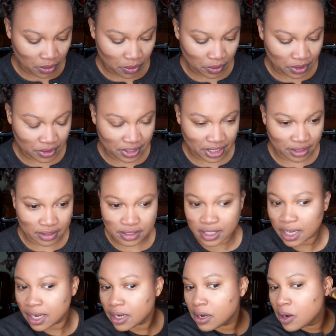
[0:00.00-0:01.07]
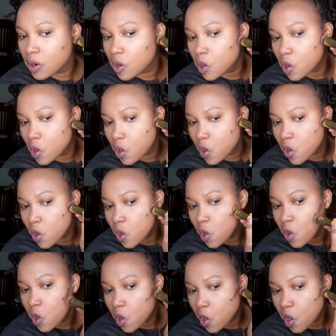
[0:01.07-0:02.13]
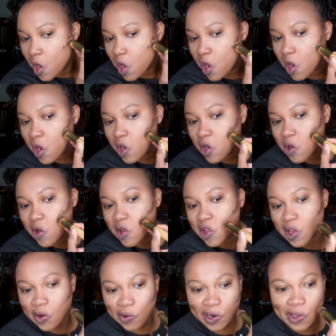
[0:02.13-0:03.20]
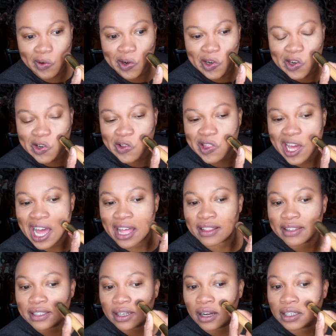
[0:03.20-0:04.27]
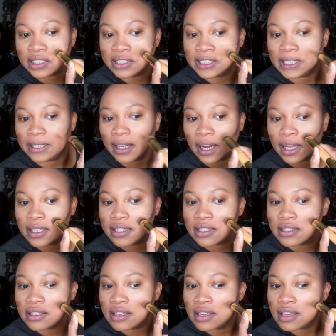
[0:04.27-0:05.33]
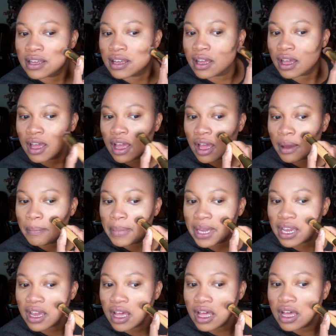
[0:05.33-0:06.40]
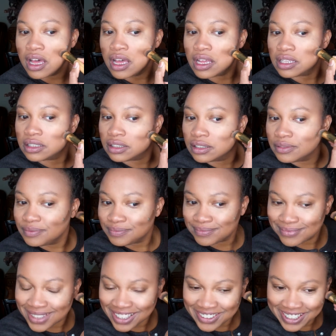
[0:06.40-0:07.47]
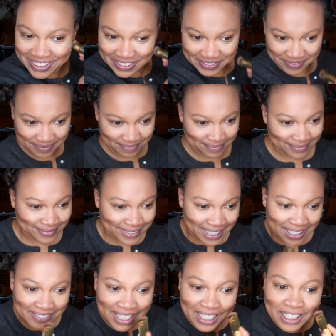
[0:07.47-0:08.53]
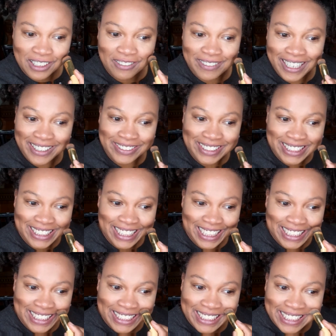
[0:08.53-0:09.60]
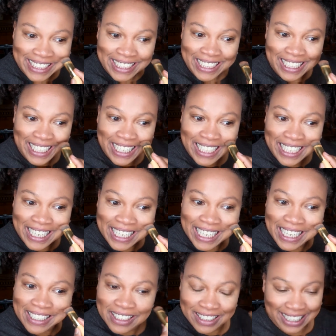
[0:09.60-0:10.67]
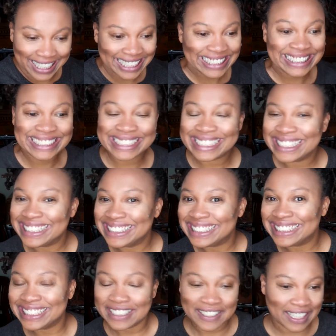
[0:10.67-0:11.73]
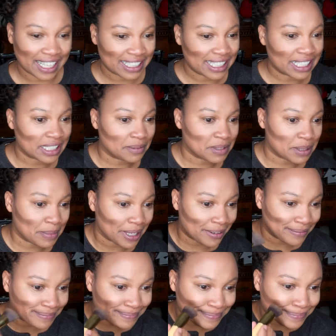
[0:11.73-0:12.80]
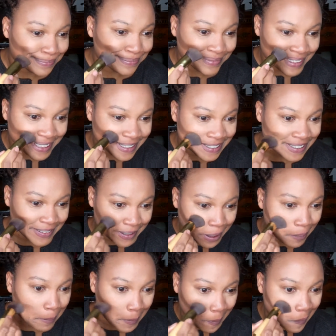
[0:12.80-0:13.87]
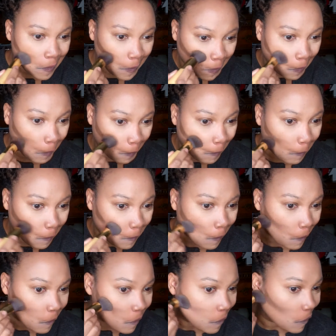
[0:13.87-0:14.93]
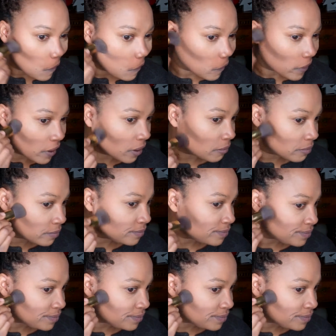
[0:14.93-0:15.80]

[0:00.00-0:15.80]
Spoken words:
We'll do the other side. And you're gonna say why you wanna do that, Dr.D-Nice. Because, I don't know, I've got little round cheeks and I kind of like, see, I like them to be showed up just a little when I'm